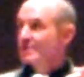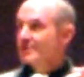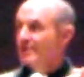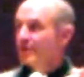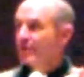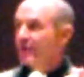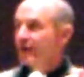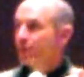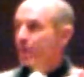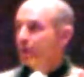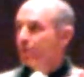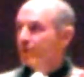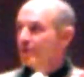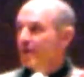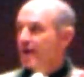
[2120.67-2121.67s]
so that
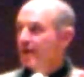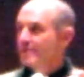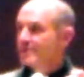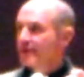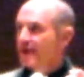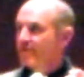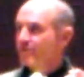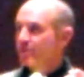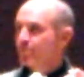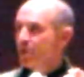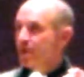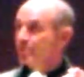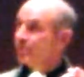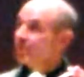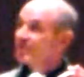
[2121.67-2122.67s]
we would not have the
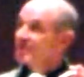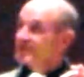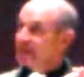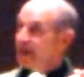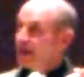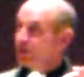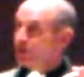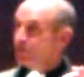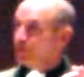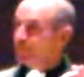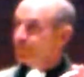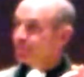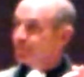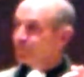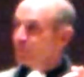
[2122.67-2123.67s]
problem of scandal.